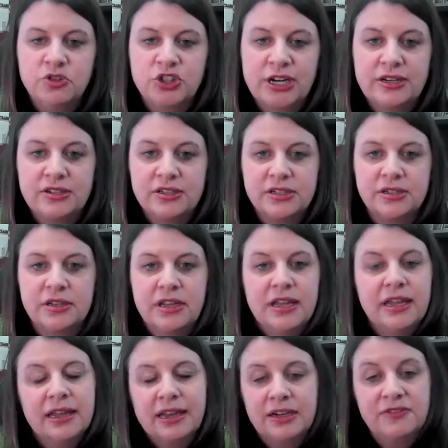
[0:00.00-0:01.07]
trying to
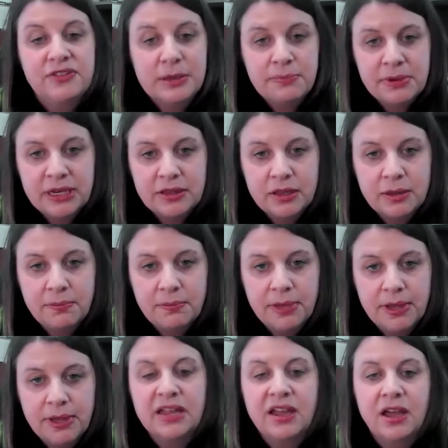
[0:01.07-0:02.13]
kind of nip it in the bud